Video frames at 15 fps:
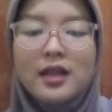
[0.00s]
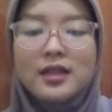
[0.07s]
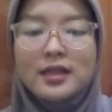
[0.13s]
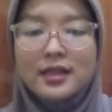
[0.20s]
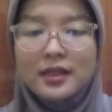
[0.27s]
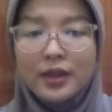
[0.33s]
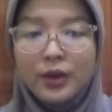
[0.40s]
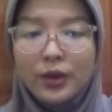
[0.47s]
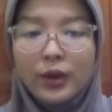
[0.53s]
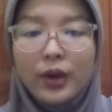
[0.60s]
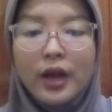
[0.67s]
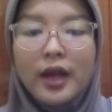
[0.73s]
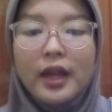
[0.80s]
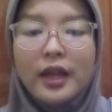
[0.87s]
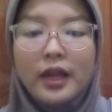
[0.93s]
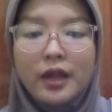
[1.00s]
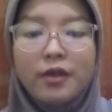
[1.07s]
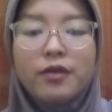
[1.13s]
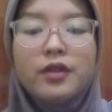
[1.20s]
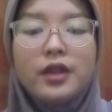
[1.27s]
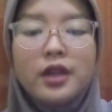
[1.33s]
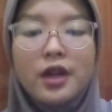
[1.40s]
So,
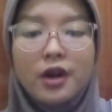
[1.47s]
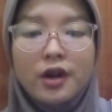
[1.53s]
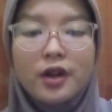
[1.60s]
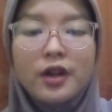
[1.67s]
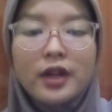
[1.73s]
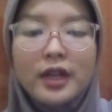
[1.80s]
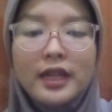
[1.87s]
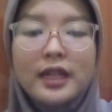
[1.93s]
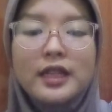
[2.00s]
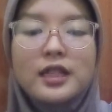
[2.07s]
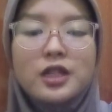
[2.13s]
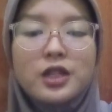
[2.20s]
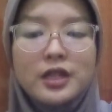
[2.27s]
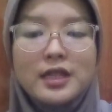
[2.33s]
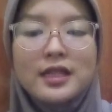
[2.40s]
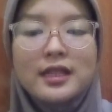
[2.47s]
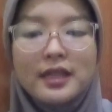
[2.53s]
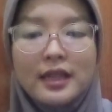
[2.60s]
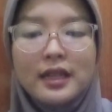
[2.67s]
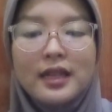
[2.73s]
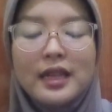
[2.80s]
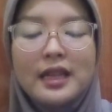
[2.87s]
if you're
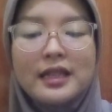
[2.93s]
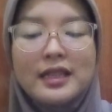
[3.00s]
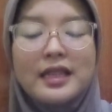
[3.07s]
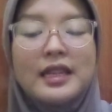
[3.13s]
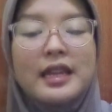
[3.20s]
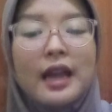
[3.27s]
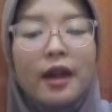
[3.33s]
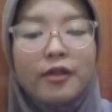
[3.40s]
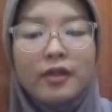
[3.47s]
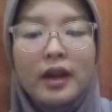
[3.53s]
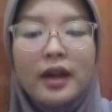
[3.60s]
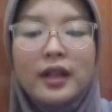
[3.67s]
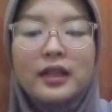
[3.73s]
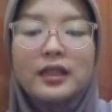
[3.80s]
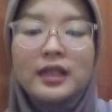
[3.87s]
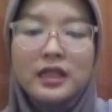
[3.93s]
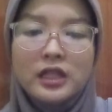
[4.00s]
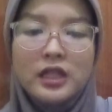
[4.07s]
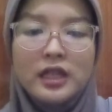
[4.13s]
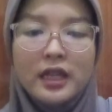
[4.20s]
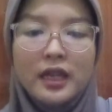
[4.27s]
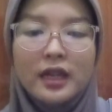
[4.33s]
interested in EFL
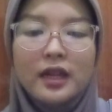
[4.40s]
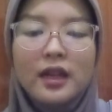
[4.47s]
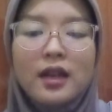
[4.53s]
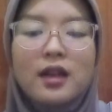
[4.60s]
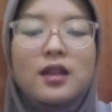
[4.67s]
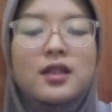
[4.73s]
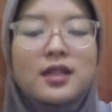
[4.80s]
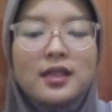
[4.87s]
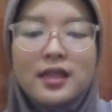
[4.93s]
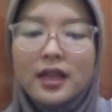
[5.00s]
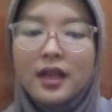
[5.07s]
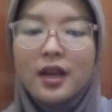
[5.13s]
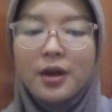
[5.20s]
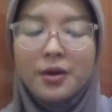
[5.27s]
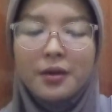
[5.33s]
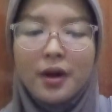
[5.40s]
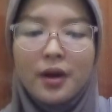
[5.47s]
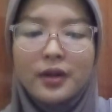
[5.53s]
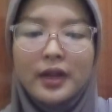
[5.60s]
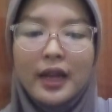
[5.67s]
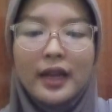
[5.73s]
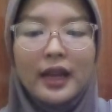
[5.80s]
teaching, stick
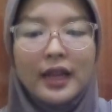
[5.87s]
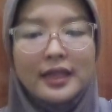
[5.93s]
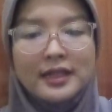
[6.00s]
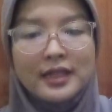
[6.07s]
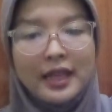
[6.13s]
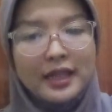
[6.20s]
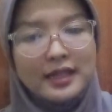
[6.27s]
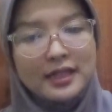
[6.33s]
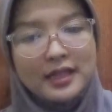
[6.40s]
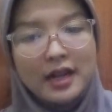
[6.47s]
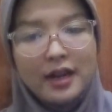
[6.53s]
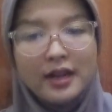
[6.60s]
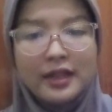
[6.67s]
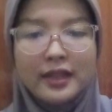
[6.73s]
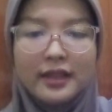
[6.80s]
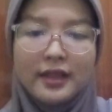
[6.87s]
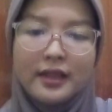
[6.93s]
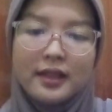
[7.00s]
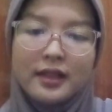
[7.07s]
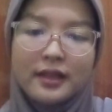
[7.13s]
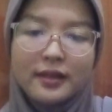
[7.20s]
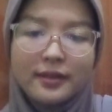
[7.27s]
around and let's get started.
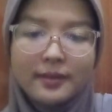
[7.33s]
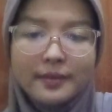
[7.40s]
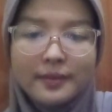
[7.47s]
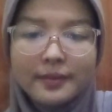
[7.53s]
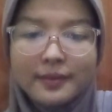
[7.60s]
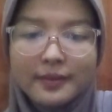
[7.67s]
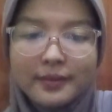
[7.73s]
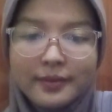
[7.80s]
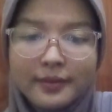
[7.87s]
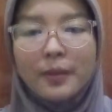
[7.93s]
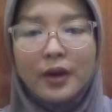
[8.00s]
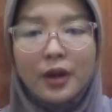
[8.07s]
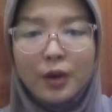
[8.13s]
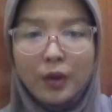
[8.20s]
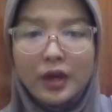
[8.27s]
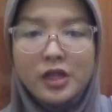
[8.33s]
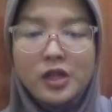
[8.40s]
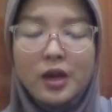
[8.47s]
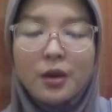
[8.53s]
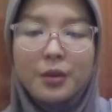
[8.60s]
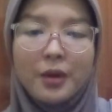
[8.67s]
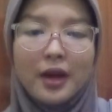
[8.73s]

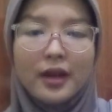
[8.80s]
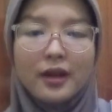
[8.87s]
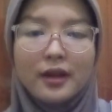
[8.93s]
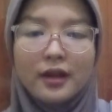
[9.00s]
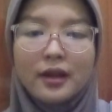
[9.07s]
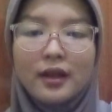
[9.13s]
Question 1.